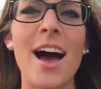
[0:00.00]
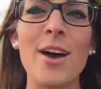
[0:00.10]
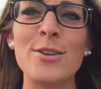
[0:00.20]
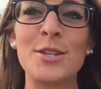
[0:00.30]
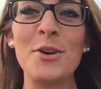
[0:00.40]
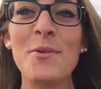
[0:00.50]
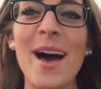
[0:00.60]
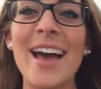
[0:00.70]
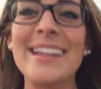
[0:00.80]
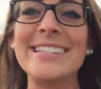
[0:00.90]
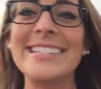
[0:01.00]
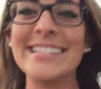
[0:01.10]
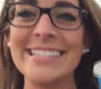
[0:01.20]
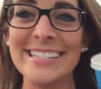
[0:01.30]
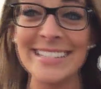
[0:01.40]
I also watched
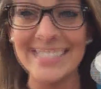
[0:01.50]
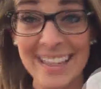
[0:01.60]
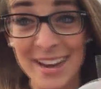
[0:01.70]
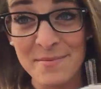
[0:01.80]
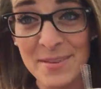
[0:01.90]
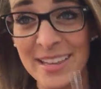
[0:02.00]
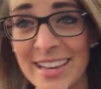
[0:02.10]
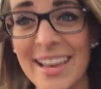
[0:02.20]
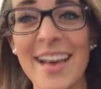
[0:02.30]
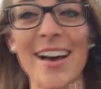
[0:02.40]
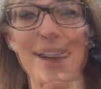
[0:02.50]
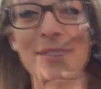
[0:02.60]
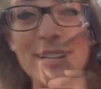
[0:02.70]
Dad and Billy on